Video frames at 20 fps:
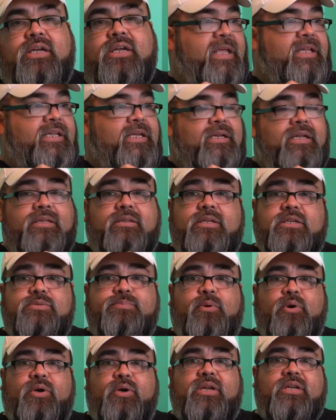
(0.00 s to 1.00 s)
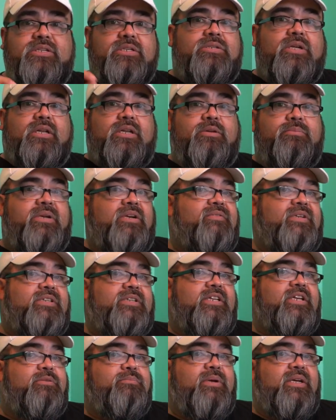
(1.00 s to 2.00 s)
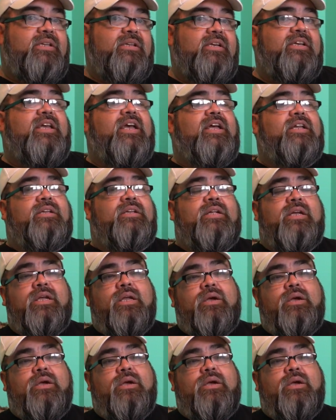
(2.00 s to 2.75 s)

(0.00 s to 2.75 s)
And then at this point, and just a little bit of a tidbit again,